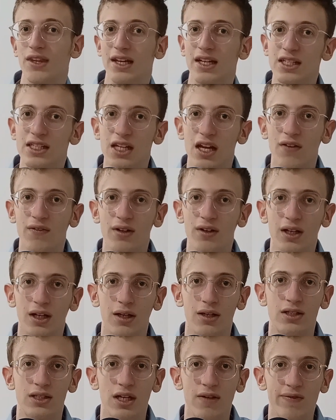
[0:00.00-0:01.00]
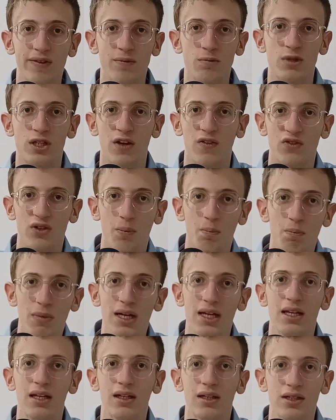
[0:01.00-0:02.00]
He's saving himself
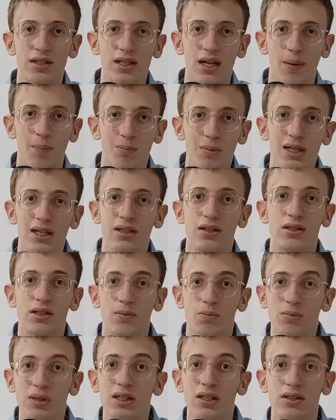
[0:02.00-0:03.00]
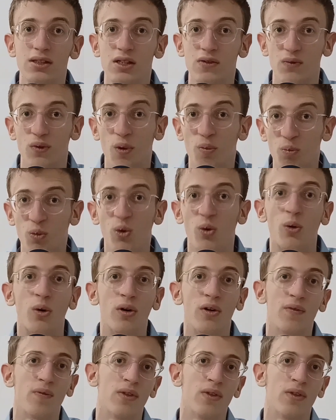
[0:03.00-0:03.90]
millions and millions and millions, if not more.